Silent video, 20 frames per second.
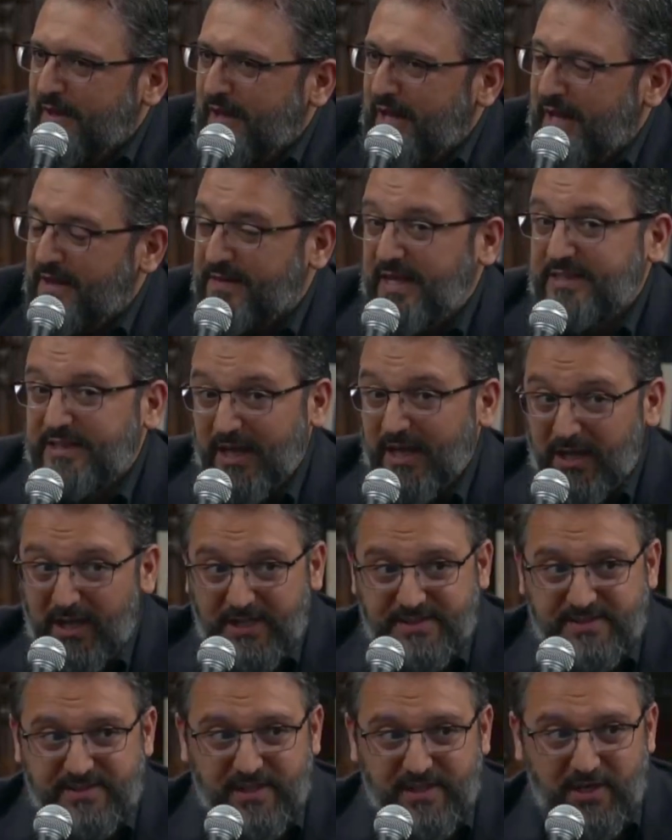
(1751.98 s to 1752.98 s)
And they tell
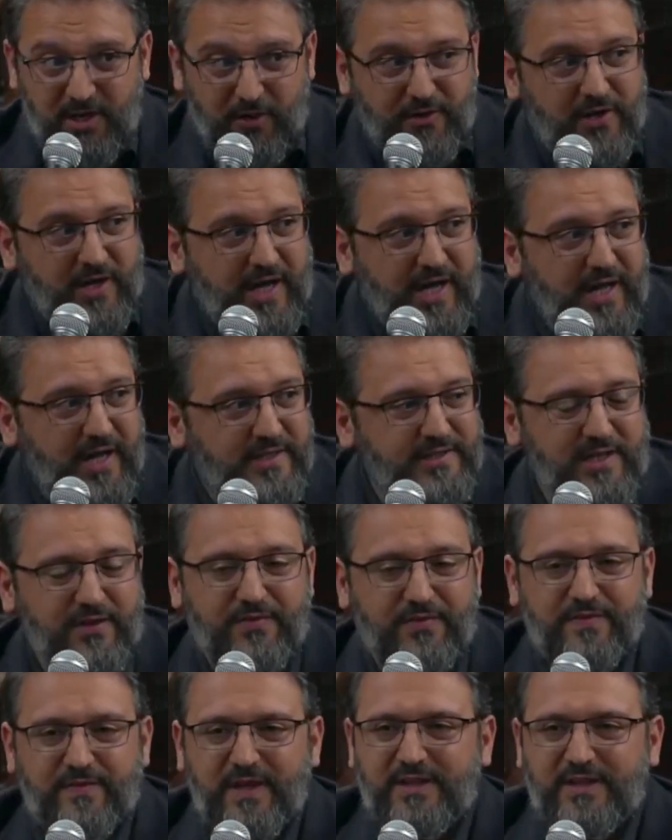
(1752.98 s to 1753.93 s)
us in other hadith,